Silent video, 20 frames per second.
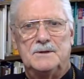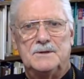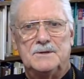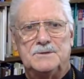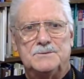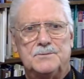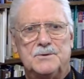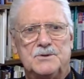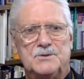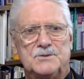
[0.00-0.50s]

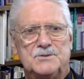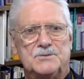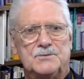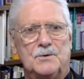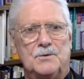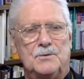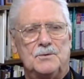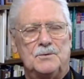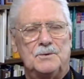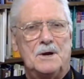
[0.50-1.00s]
as we
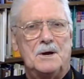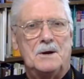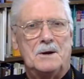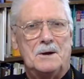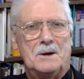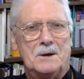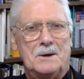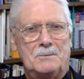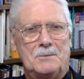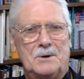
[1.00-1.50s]
stroll the
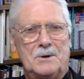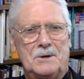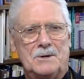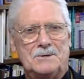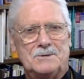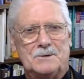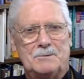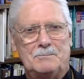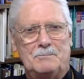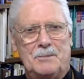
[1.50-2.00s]

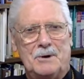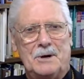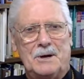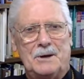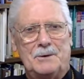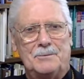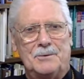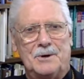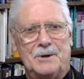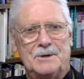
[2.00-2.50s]
highways and
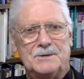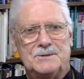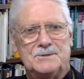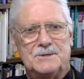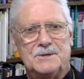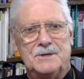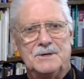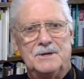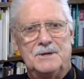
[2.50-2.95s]
byways,